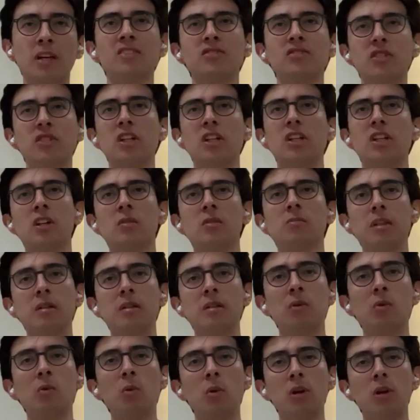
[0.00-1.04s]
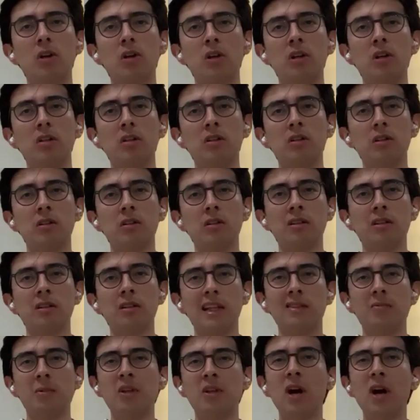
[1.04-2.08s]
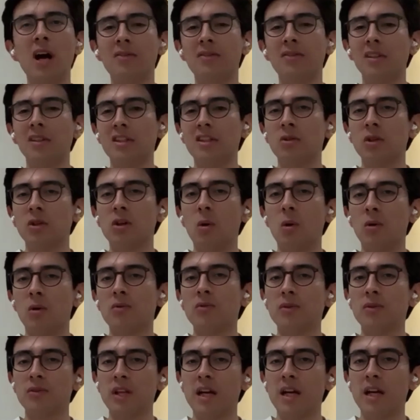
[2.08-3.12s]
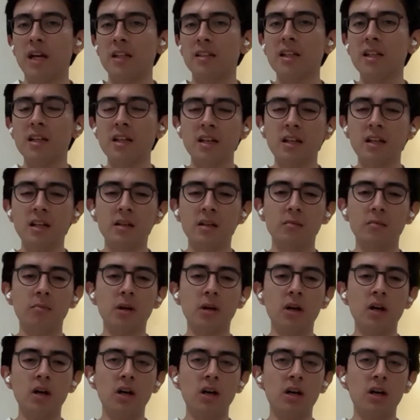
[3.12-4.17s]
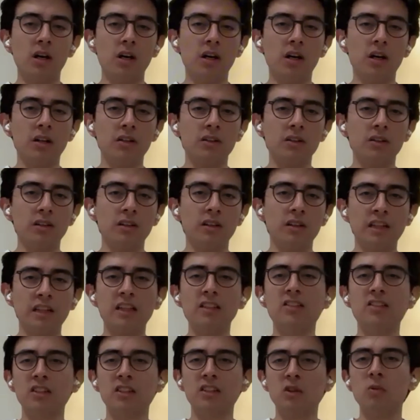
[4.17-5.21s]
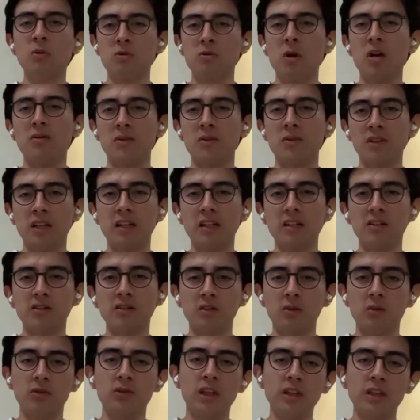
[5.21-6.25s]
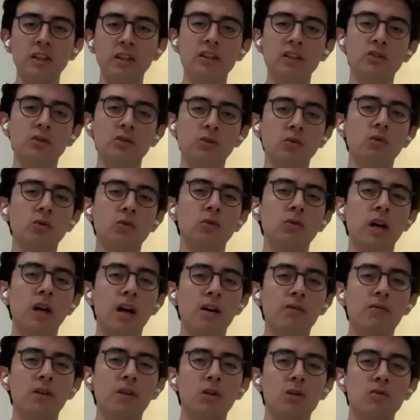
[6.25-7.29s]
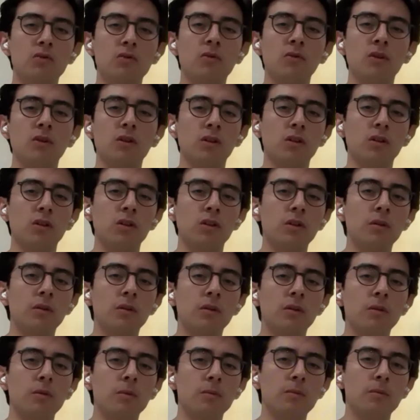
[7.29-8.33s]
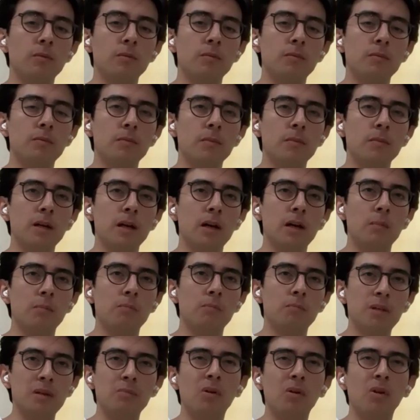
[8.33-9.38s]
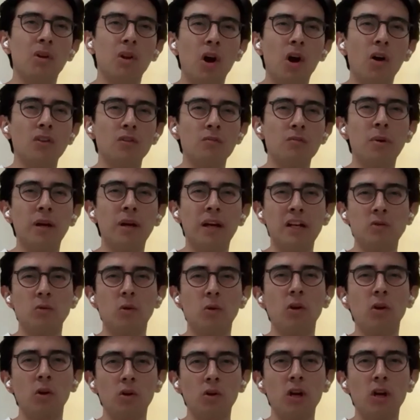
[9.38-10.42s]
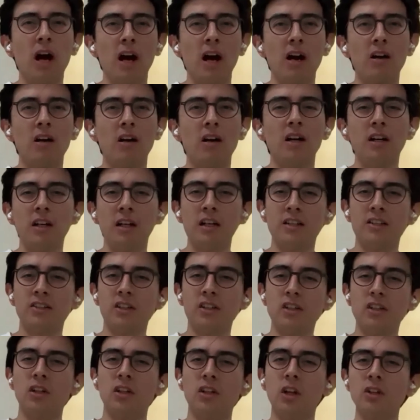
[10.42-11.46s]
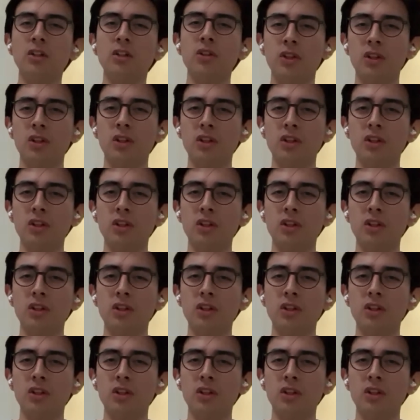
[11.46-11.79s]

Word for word: we as technical people were like, we don't have the need to count for that, but they still were running for that. So they needed to have a lot of uh, people on their payroll or hire external